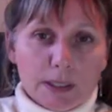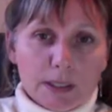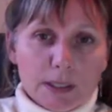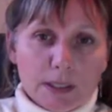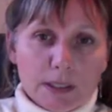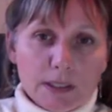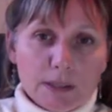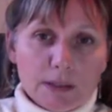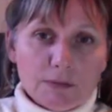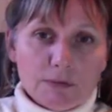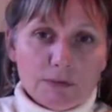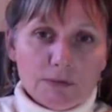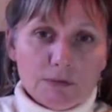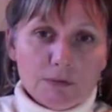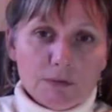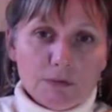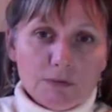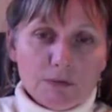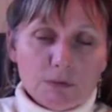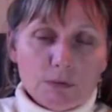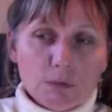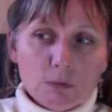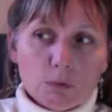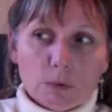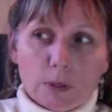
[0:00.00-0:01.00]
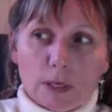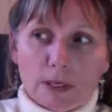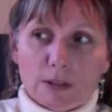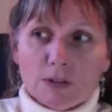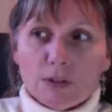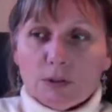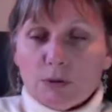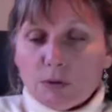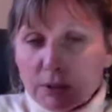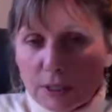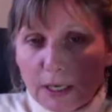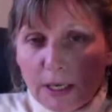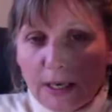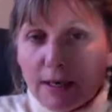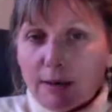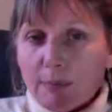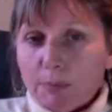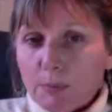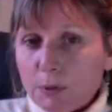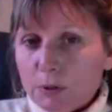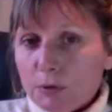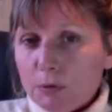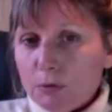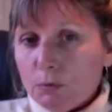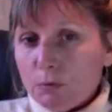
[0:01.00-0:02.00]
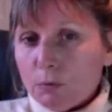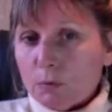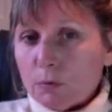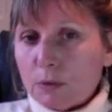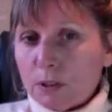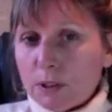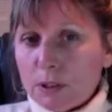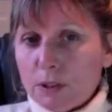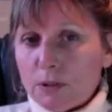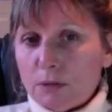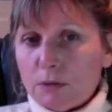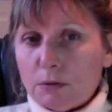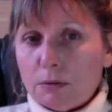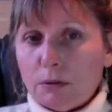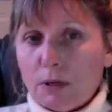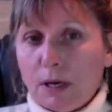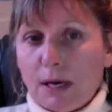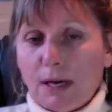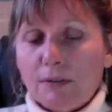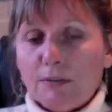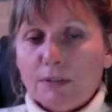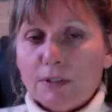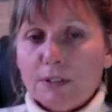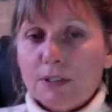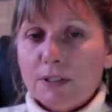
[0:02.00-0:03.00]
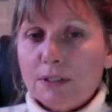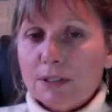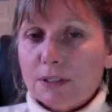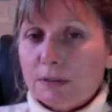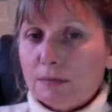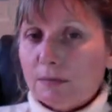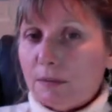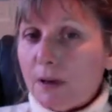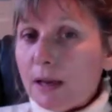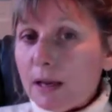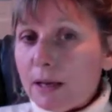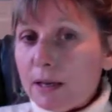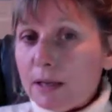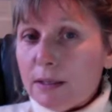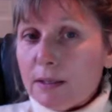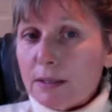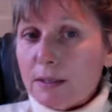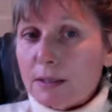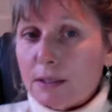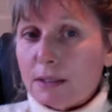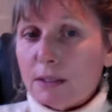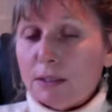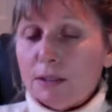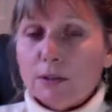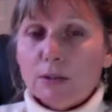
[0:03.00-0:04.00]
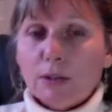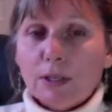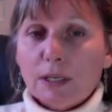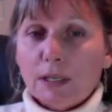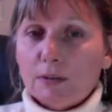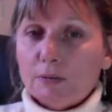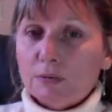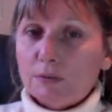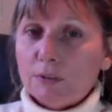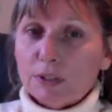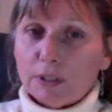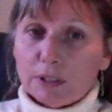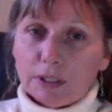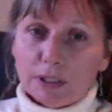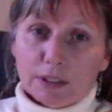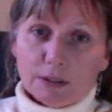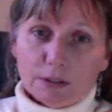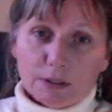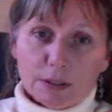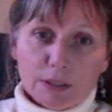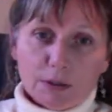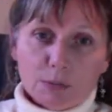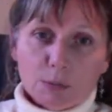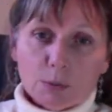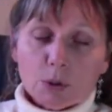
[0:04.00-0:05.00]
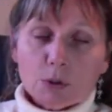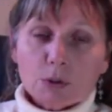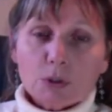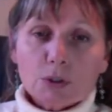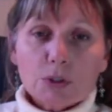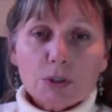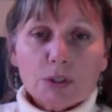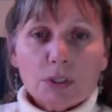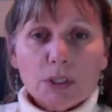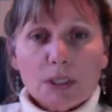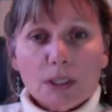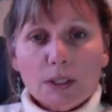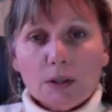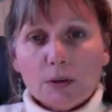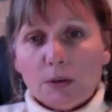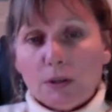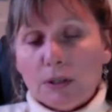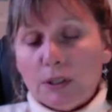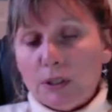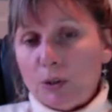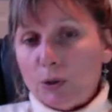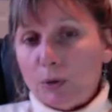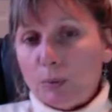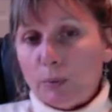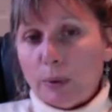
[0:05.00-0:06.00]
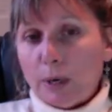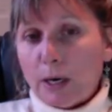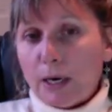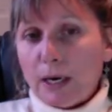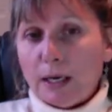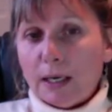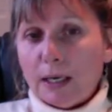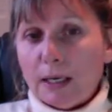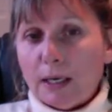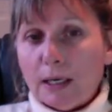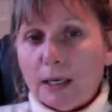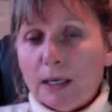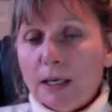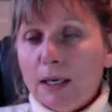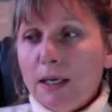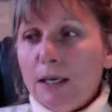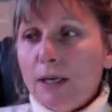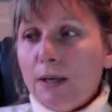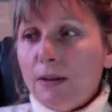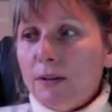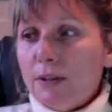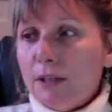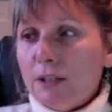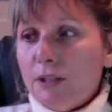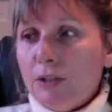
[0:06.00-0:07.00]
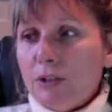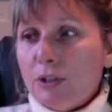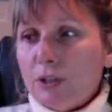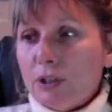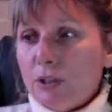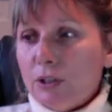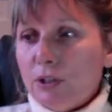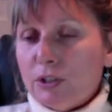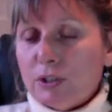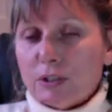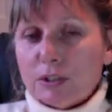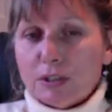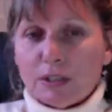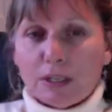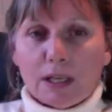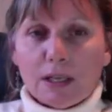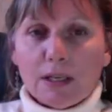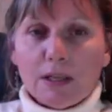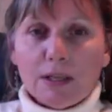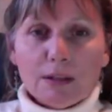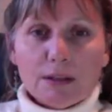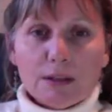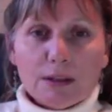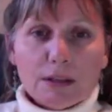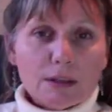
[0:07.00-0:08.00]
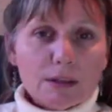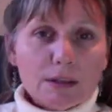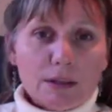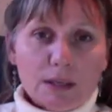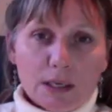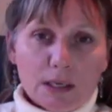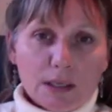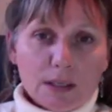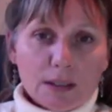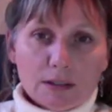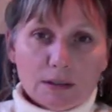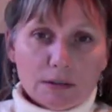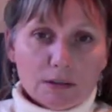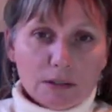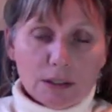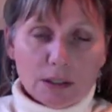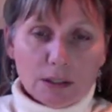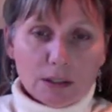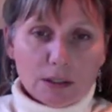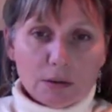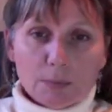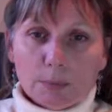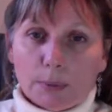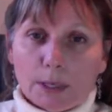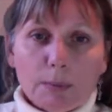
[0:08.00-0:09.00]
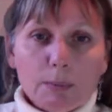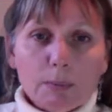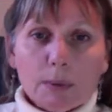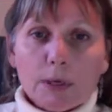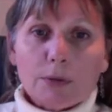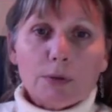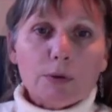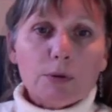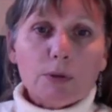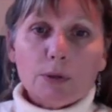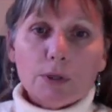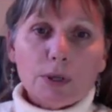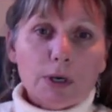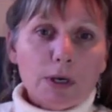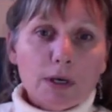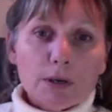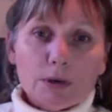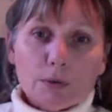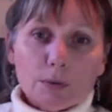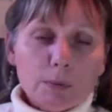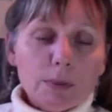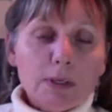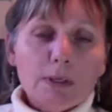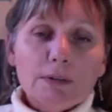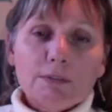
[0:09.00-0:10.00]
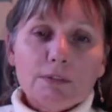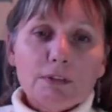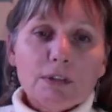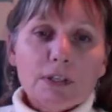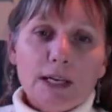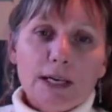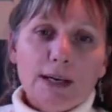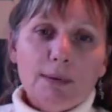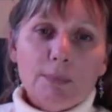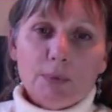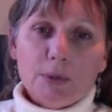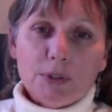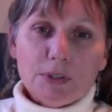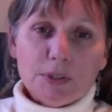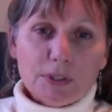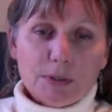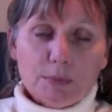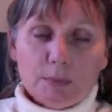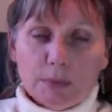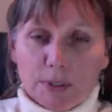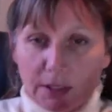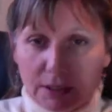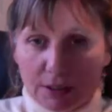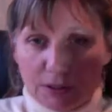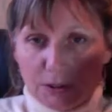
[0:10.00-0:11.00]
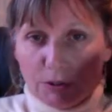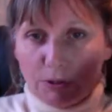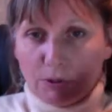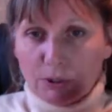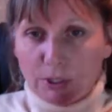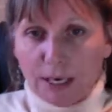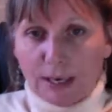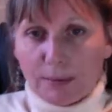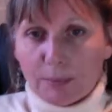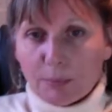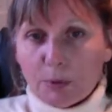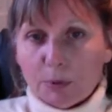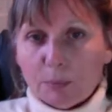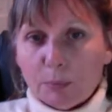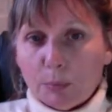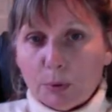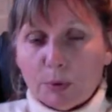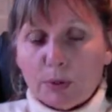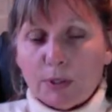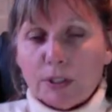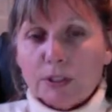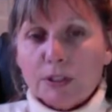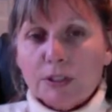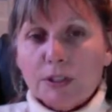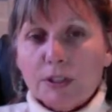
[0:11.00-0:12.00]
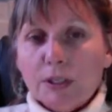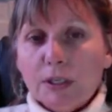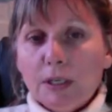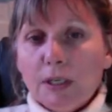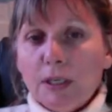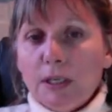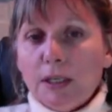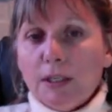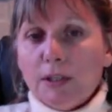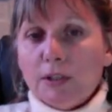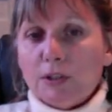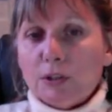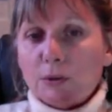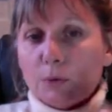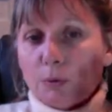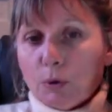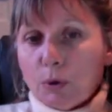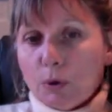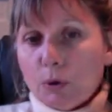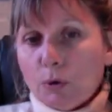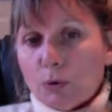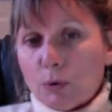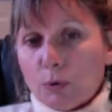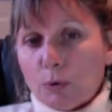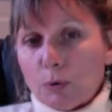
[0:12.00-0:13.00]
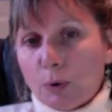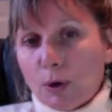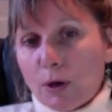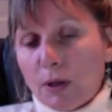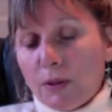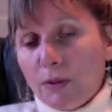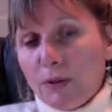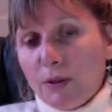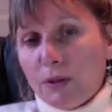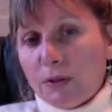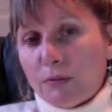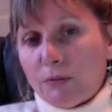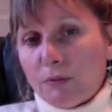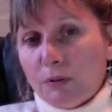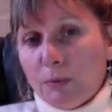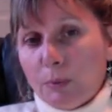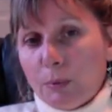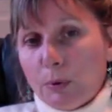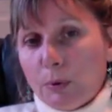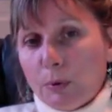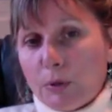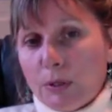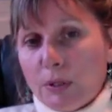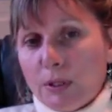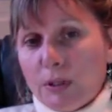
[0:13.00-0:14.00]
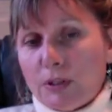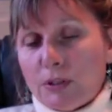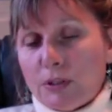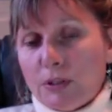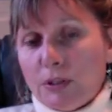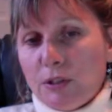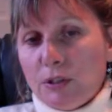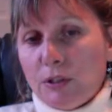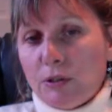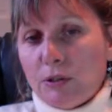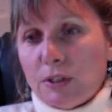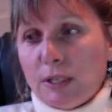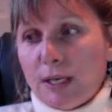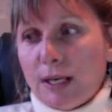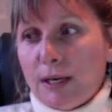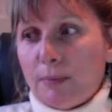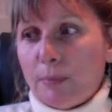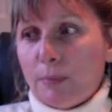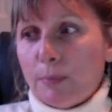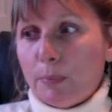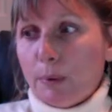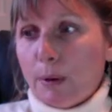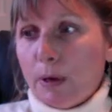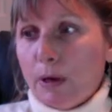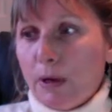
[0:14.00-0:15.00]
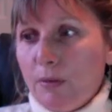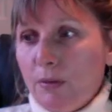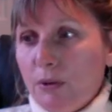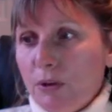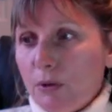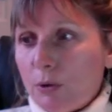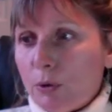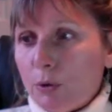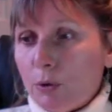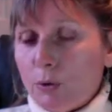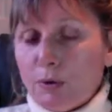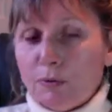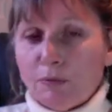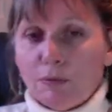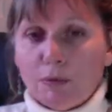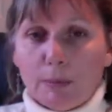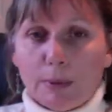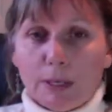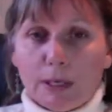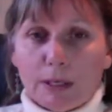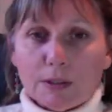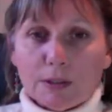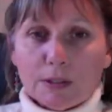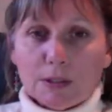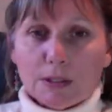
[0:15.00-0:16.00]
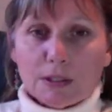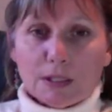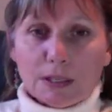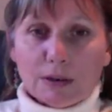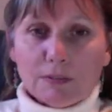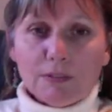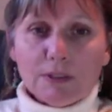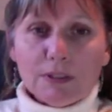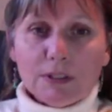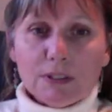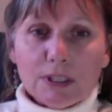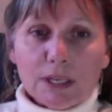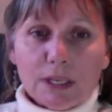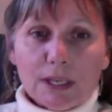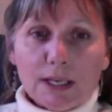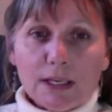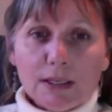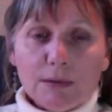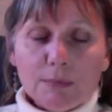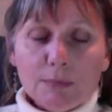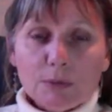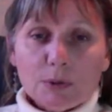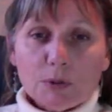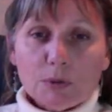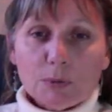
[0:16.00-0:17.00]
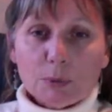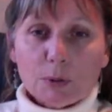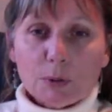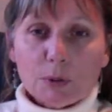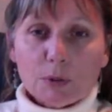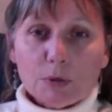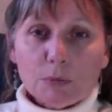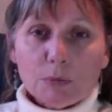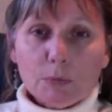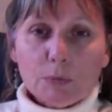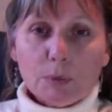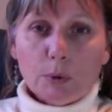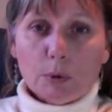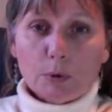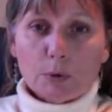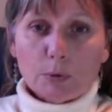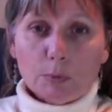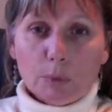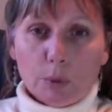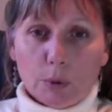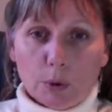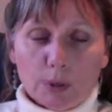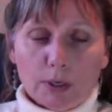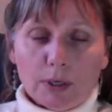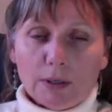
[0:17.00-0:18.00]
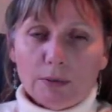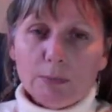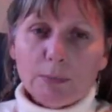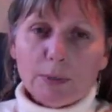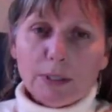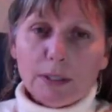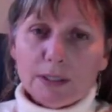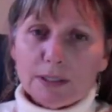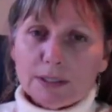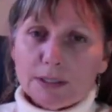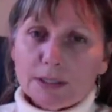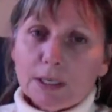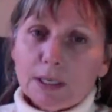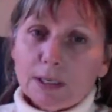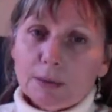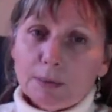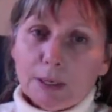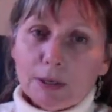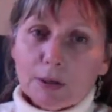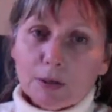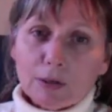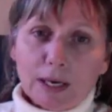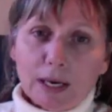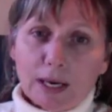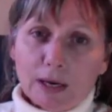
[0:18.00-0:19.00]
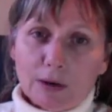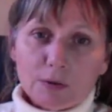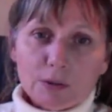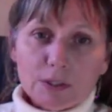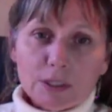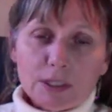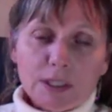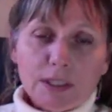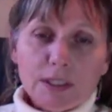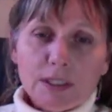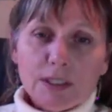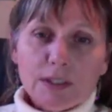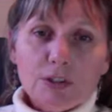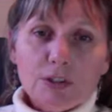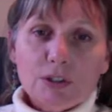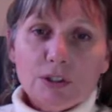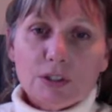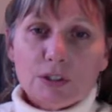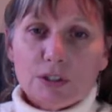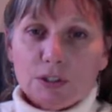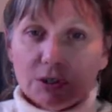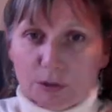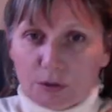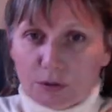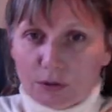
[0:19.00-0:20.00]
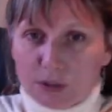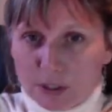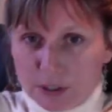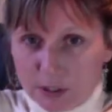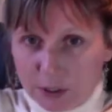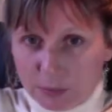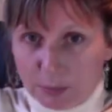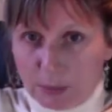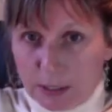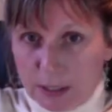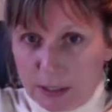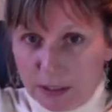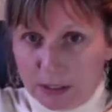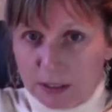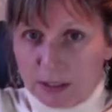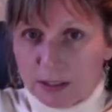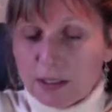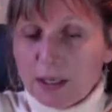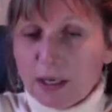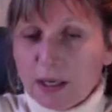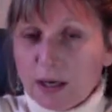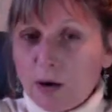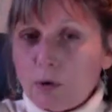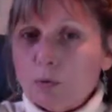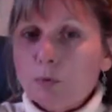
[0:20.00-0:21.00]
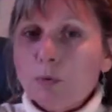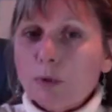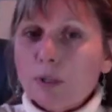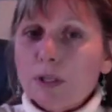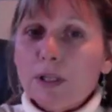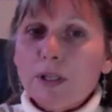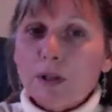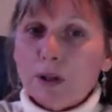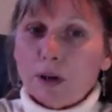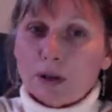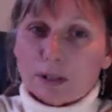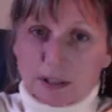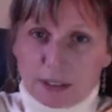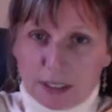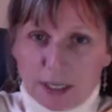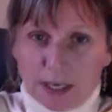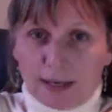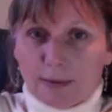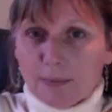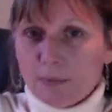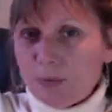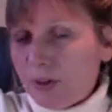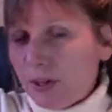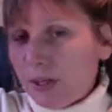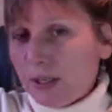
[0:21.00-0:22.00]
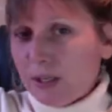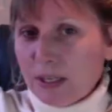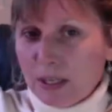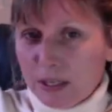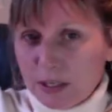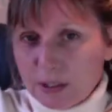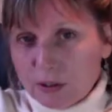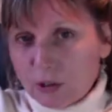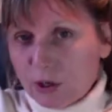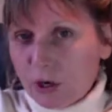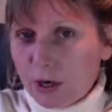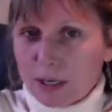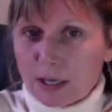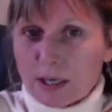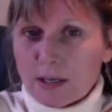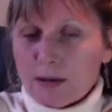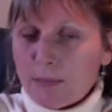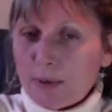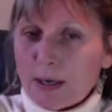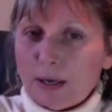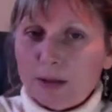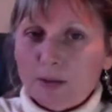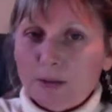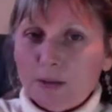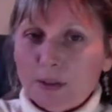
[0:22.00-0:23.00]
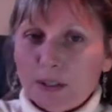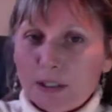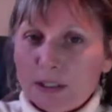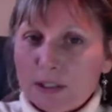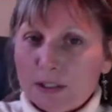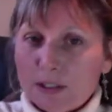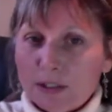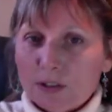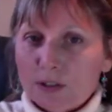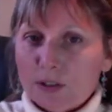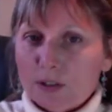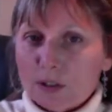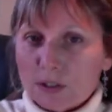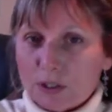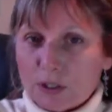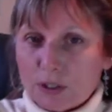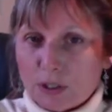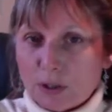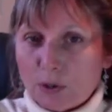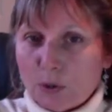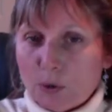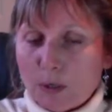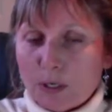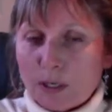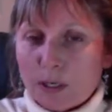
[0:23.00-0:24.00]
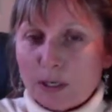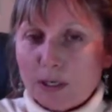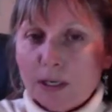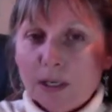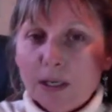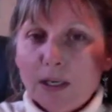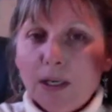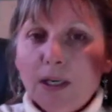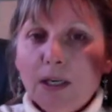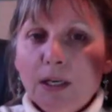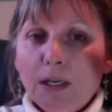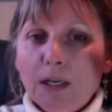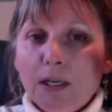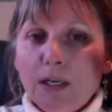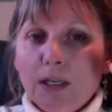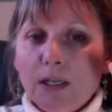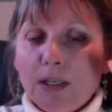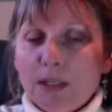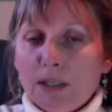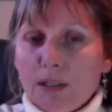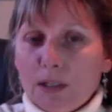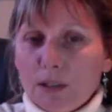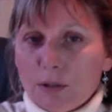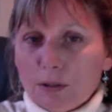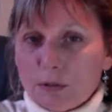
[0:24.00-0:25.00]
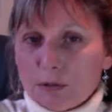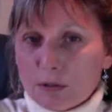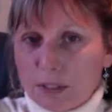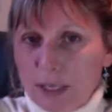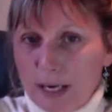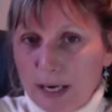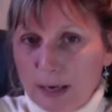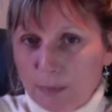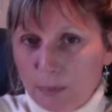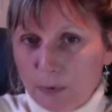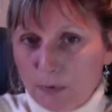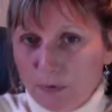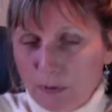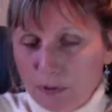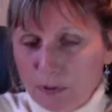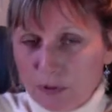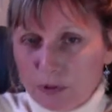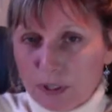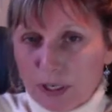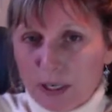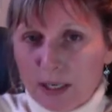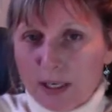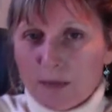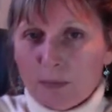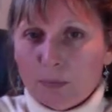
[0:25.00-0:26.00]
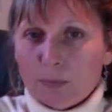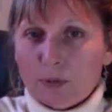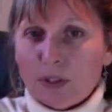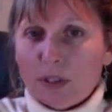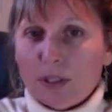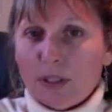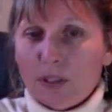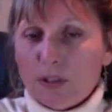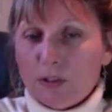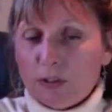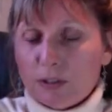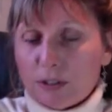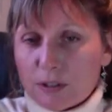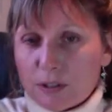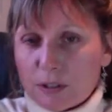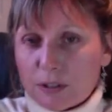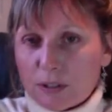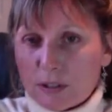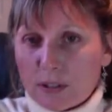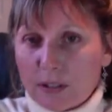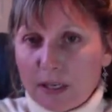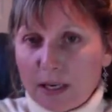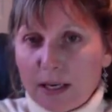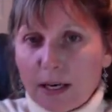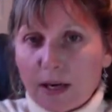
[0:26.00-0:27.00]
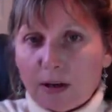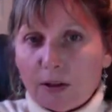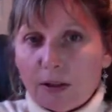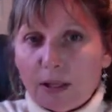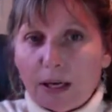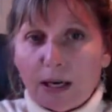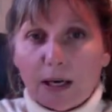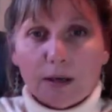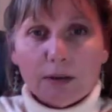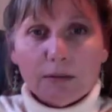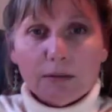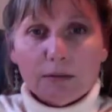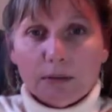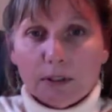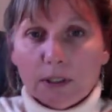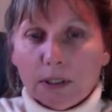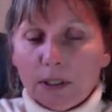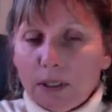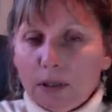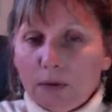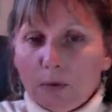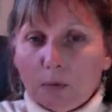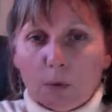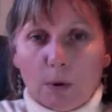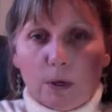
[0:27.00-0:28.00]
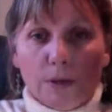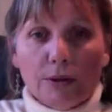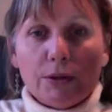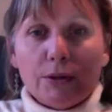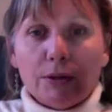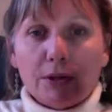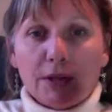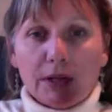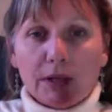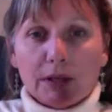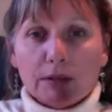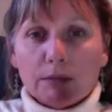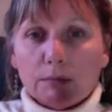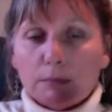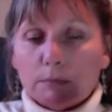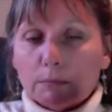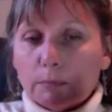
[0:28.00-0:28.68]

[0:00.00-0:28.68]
And if as you tap, you really don't have a sense of anything, you can't feel anything emotionally or in your body, then you can just say the thing, my mother-in-law, or whatever it happens to be as you tap the points. So we'll go through all the different points, and you tap on the order of about 7 times per point, but it's not about counting. just you don't just spend a really long time thinking and talking about things. It's just a quick, tap a few times and just say out loud one thing.